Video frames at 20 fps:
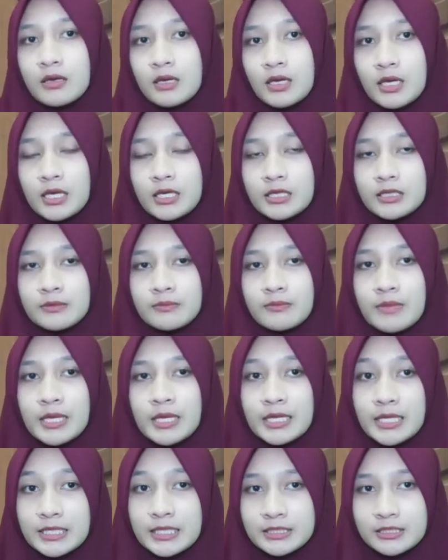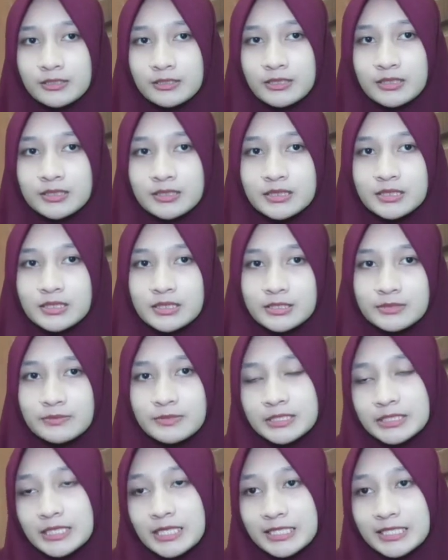And my lecturers is
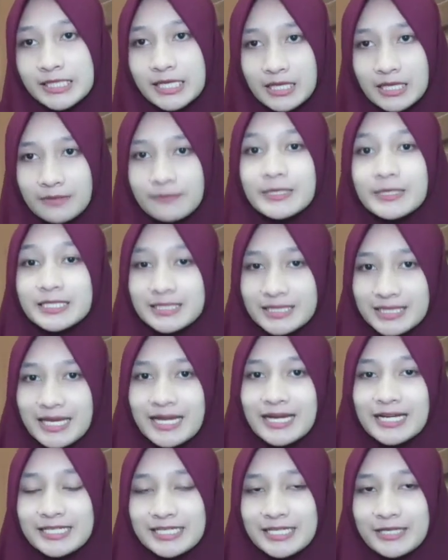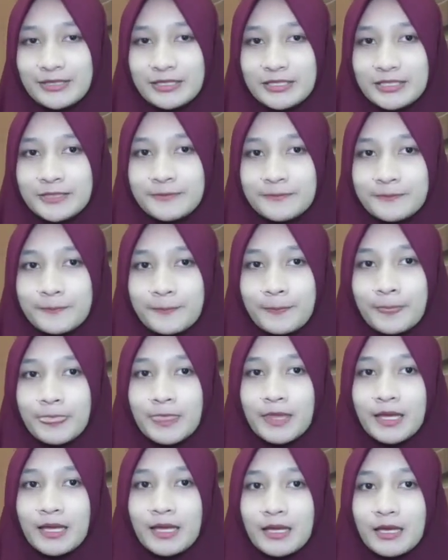Mr. Pestiana Deni
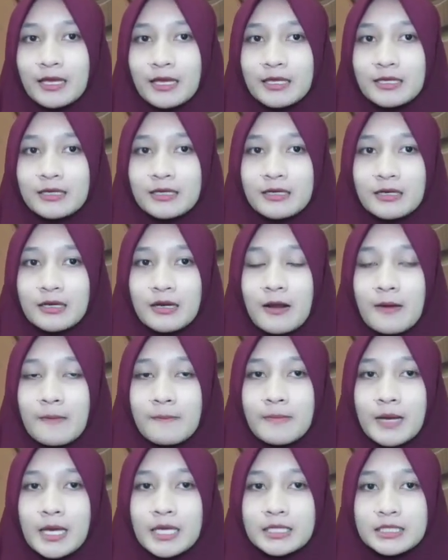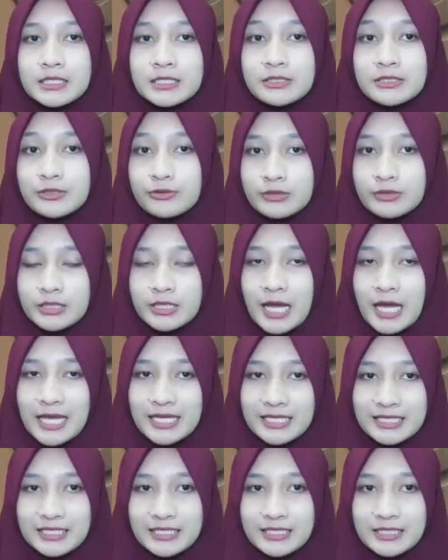and my student
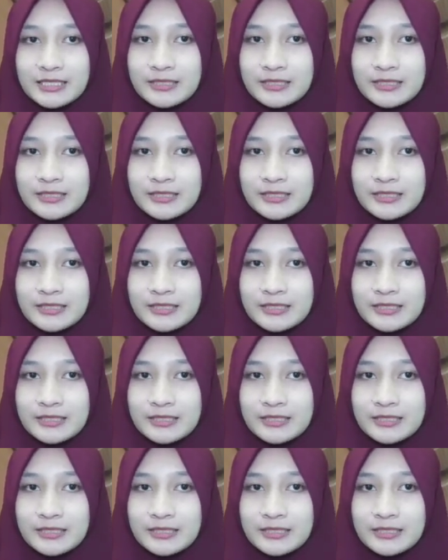ID.